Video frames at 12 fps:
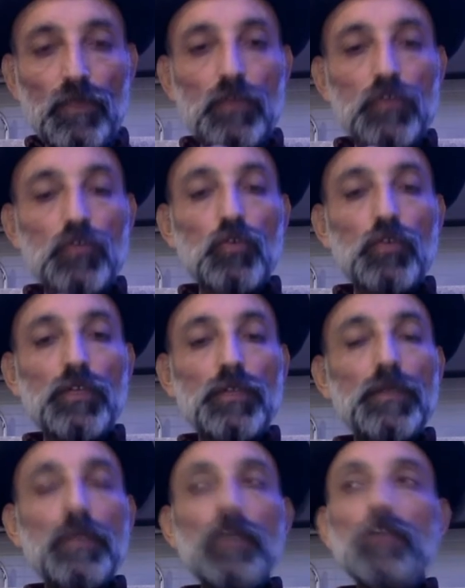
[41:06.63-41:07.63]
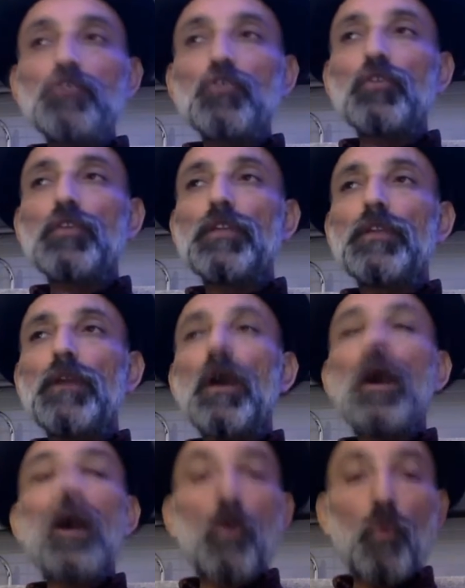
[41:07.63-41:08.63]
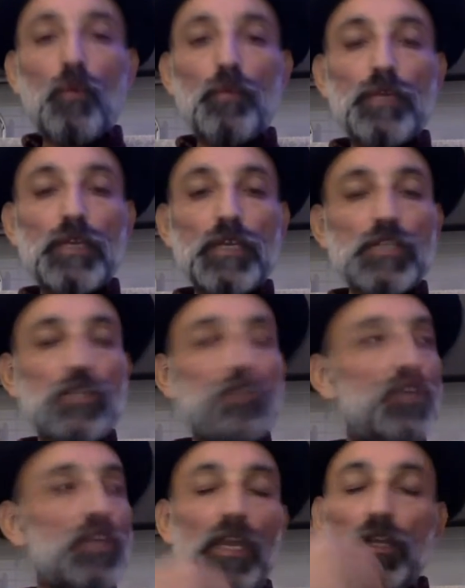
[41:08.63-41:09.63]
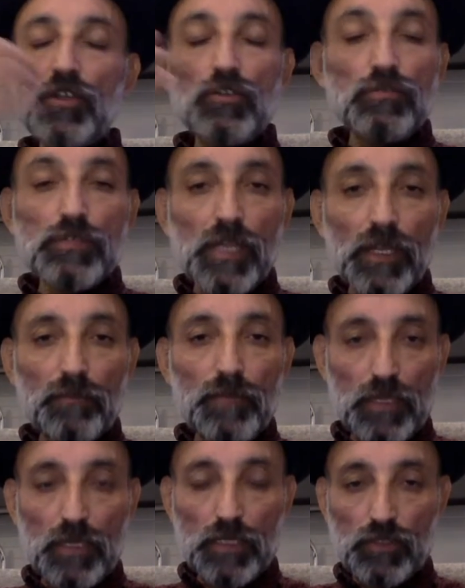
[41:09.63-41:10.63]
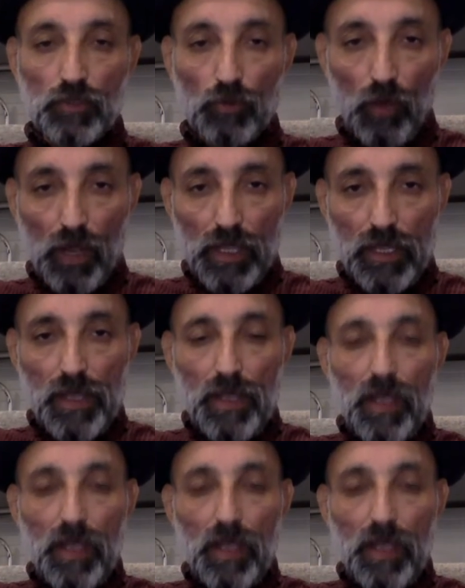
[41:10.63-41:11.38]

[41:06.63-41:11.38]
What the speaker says: So then how? Because you can't use that. Because you know why?